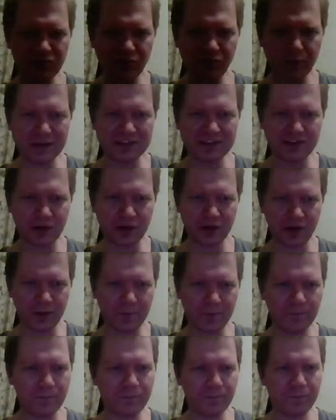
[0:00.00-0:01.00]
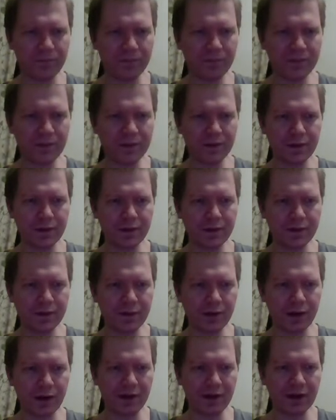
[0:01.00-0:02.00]
3-star card.
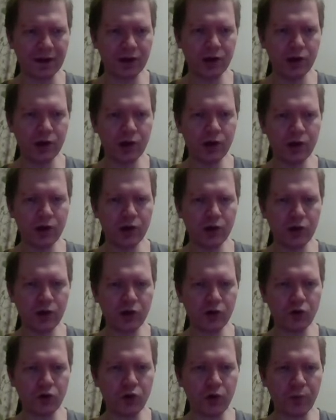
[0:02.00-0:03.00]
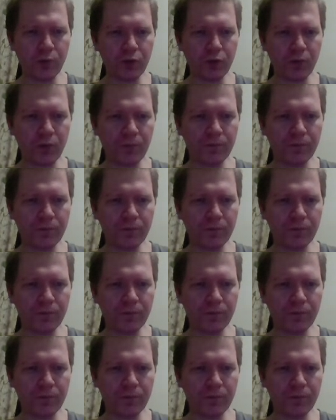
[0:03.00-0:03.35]
All right, Corporal.